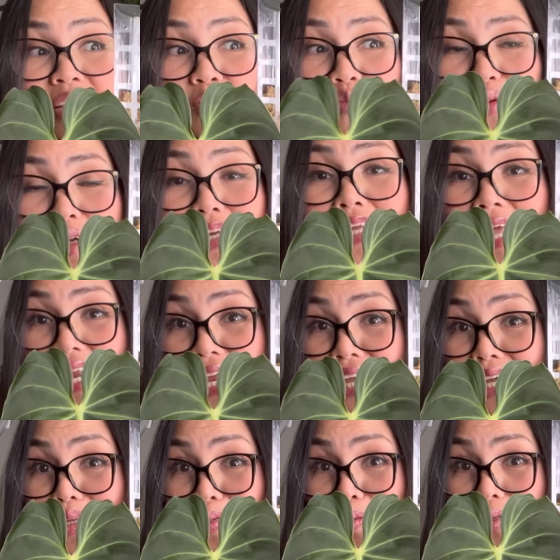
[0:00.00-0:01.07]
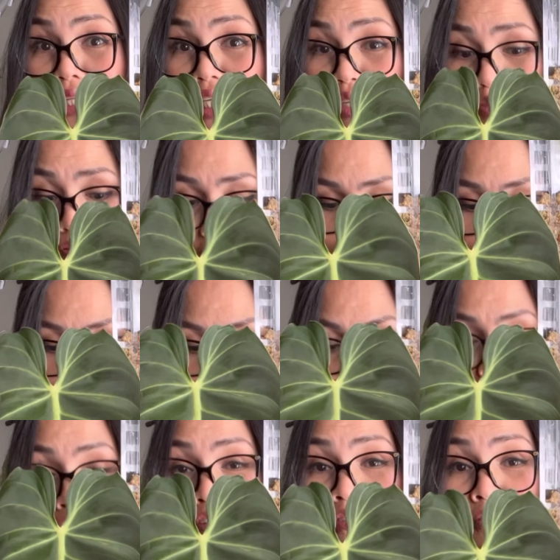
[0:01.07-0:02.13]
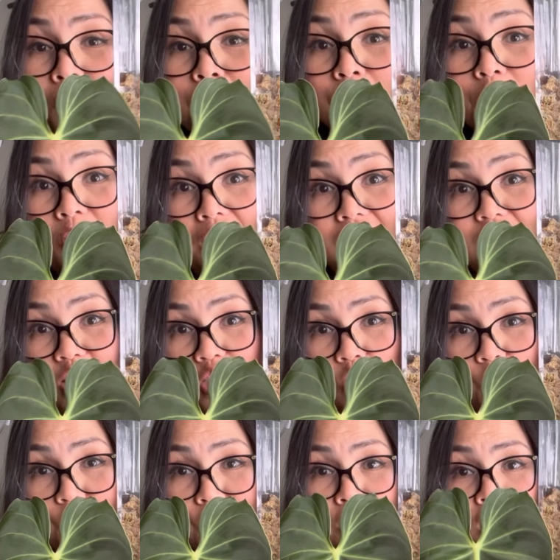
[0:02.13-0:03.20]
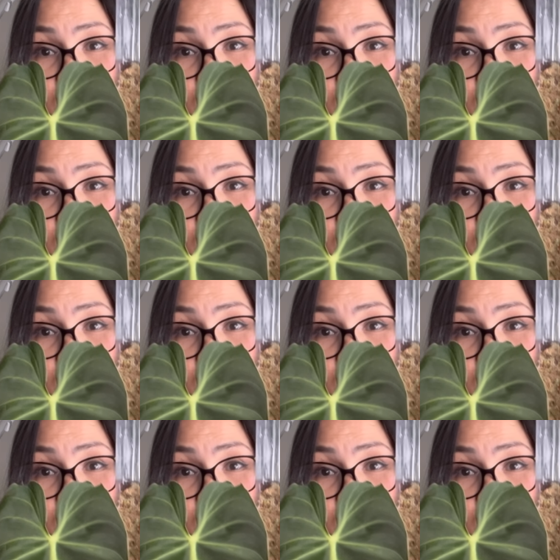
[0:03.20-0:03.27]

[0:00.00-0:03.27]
We're getting a new leaf pretty soon,